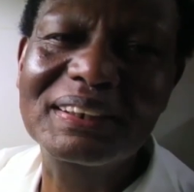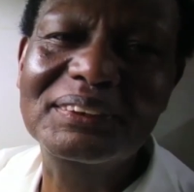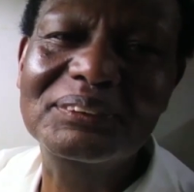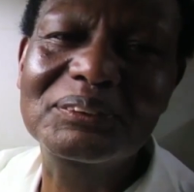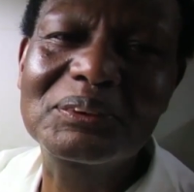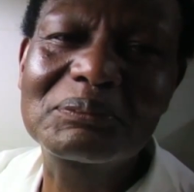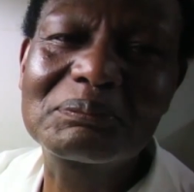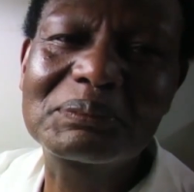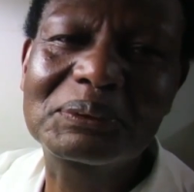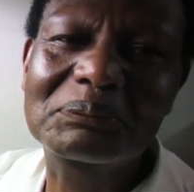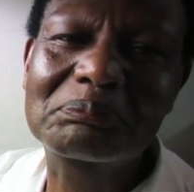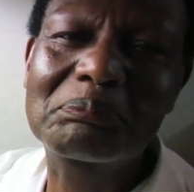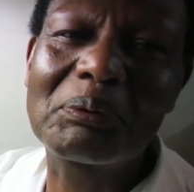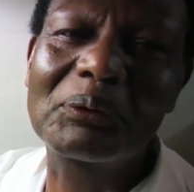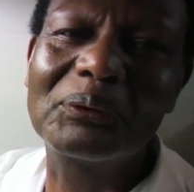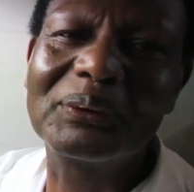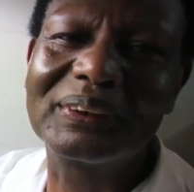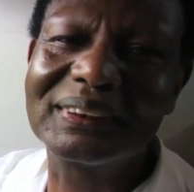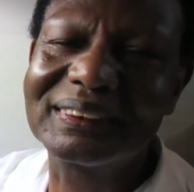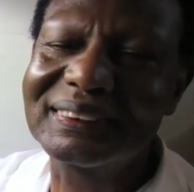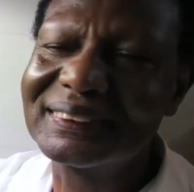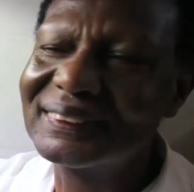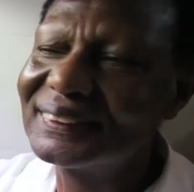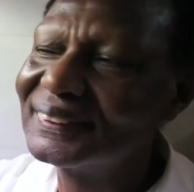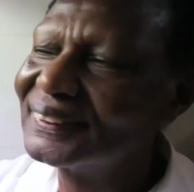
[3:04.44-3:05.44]
mushroom
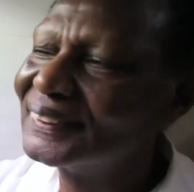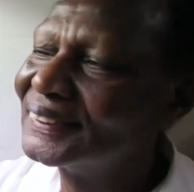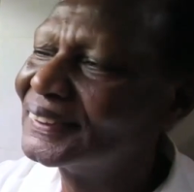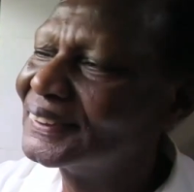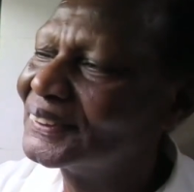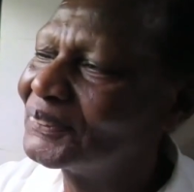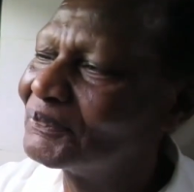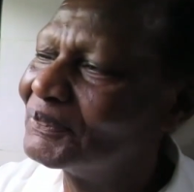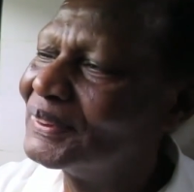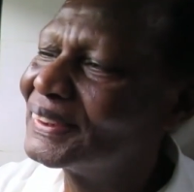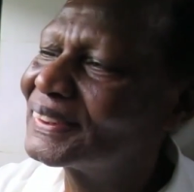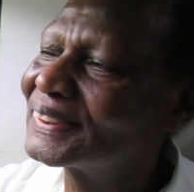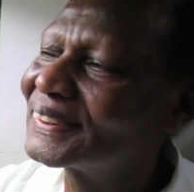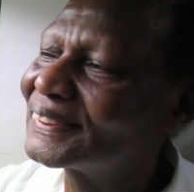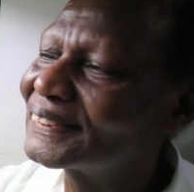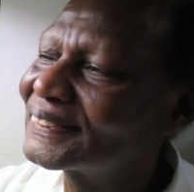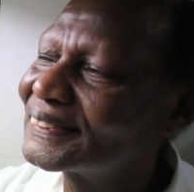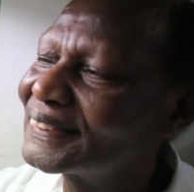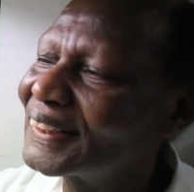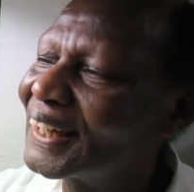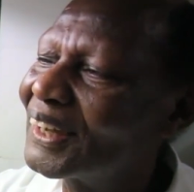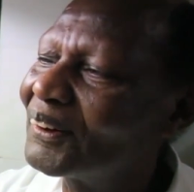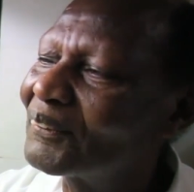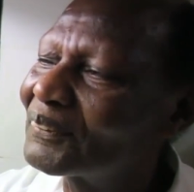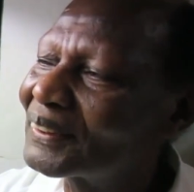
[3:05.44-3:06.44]
spawn, which
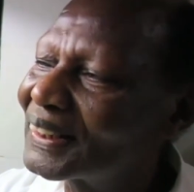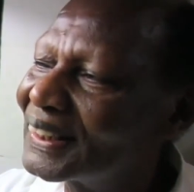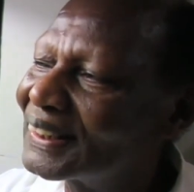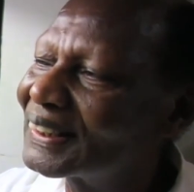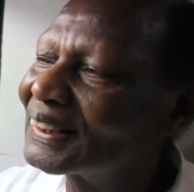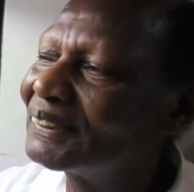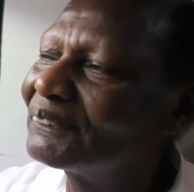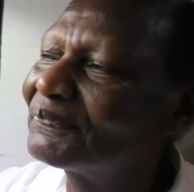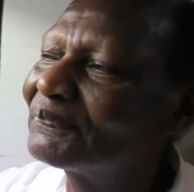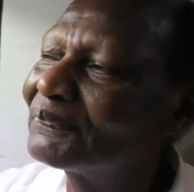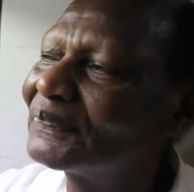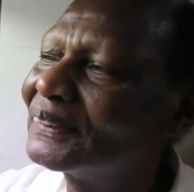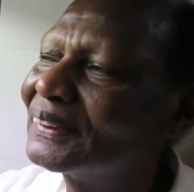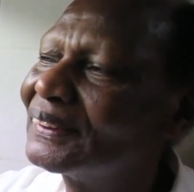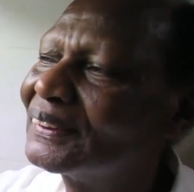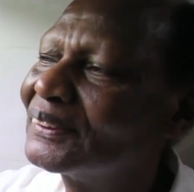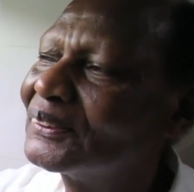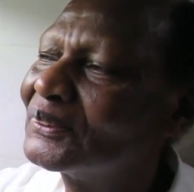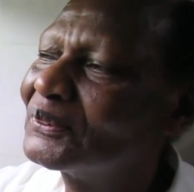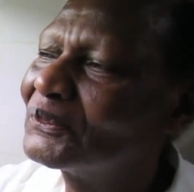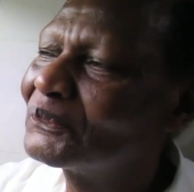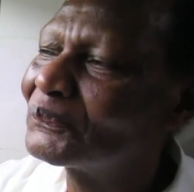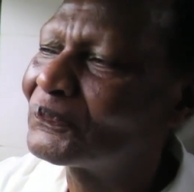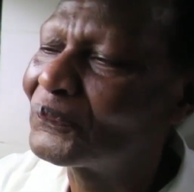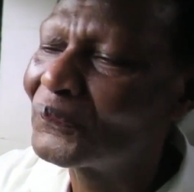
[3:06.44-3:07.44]
is now ready
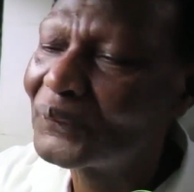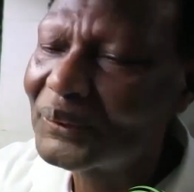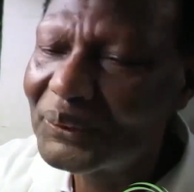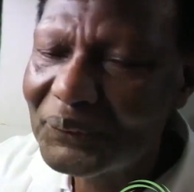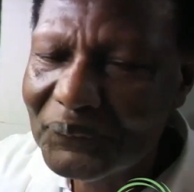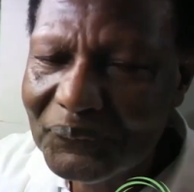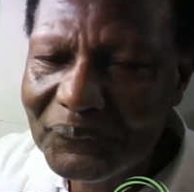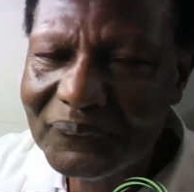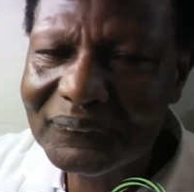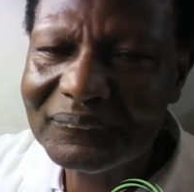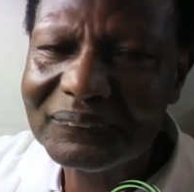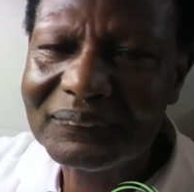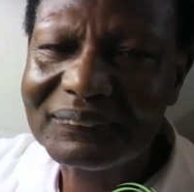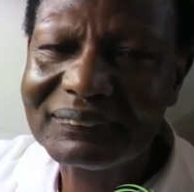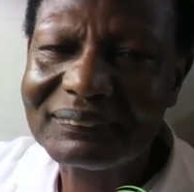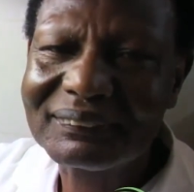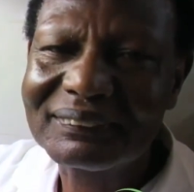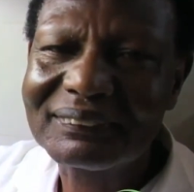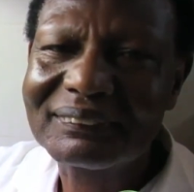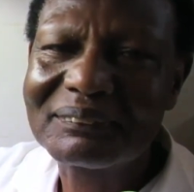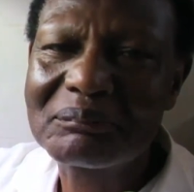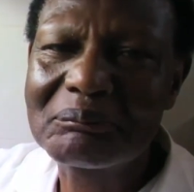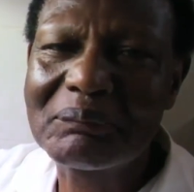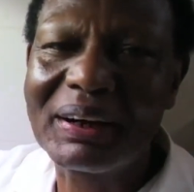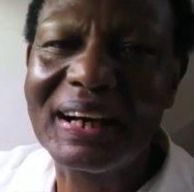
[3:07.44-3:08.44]
for use
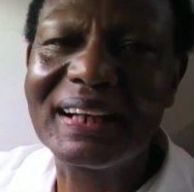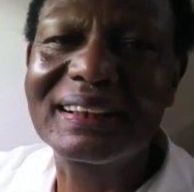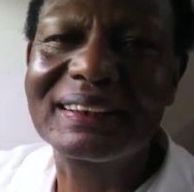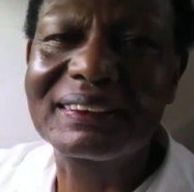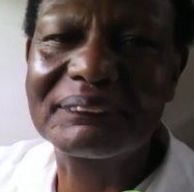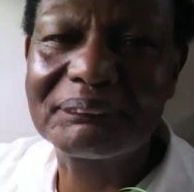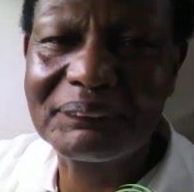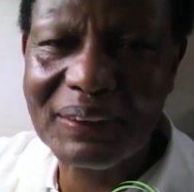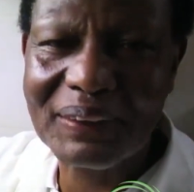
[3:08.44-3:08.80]
by the